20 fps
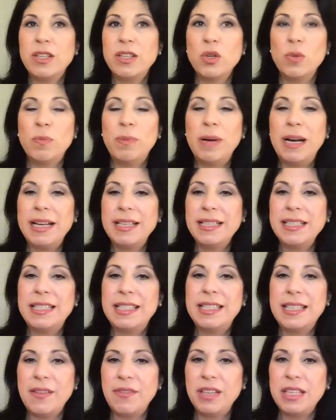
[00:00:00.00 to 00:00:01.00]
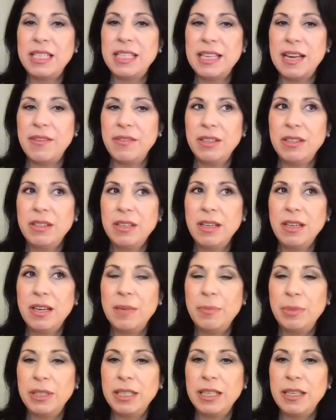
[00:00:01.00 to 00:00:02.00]
So Biden is 77, I
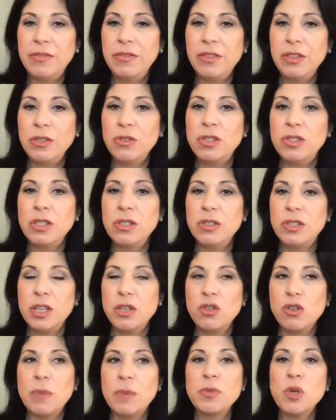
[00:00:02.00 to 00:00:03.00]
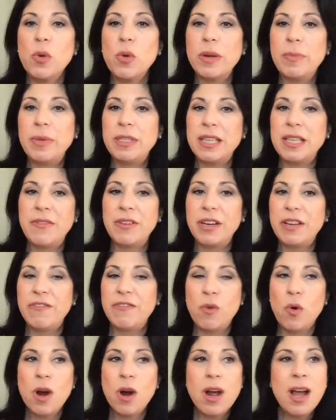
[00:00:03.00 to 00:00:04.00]
believe. Yep. You said Trump's going to be
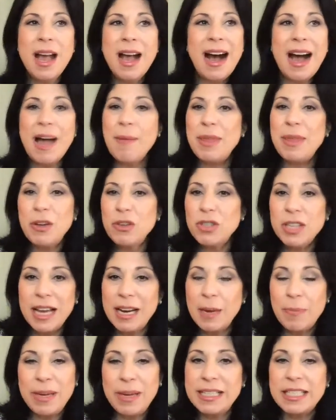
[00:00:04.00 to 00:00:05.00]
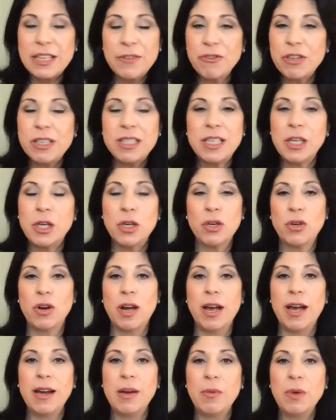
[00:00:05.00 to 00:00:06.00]
74. I mean, there's not a big difference here,
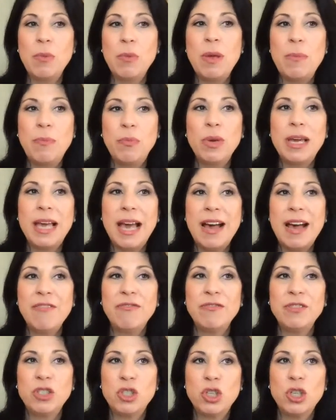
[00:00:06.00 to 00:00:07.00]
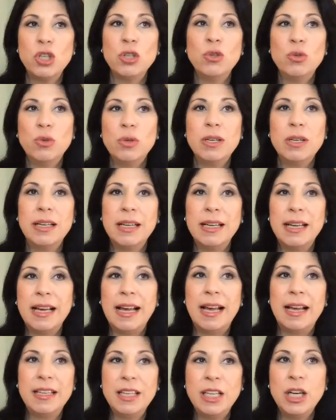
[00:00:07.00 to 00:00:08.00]
Greg. We have two,
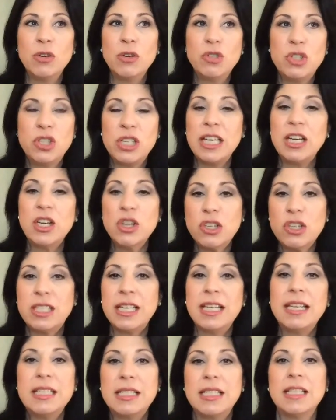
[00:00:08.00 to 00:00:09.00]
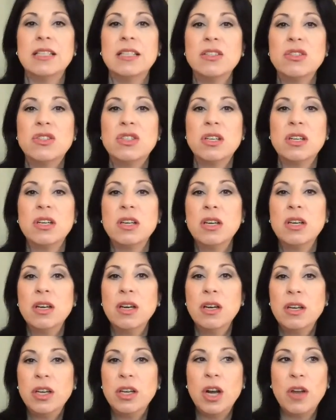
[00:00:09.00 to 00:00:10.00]
you know, senior citizens,
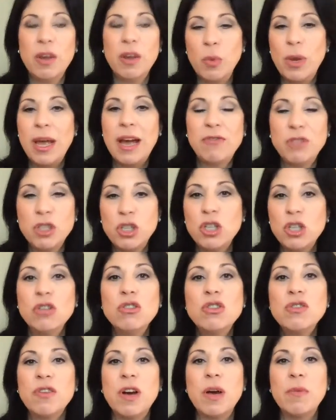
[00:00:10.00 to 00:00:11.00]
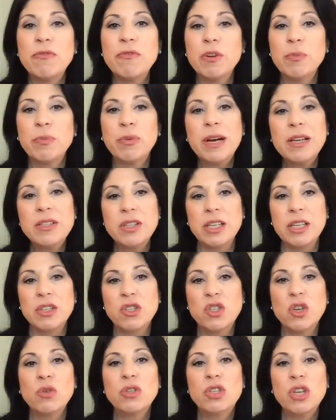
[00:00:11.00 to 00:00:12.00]
you know, that we have to choose from for president.
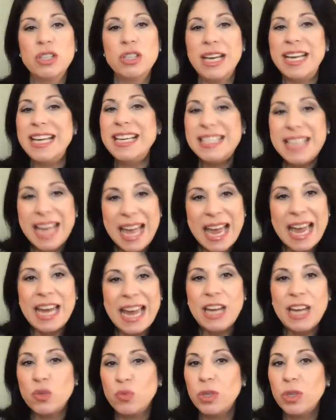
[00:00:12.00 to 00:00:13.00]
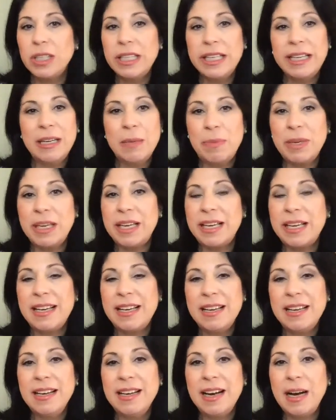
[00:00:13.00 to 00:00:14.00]
So is age really going to be
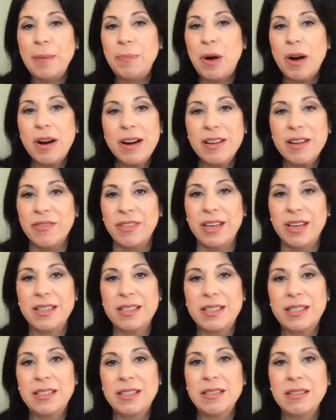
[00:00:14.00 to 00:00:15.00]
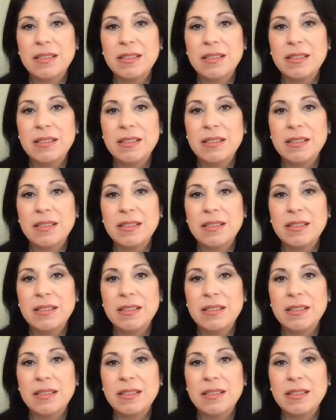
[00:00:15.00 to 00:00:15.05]
a part of this?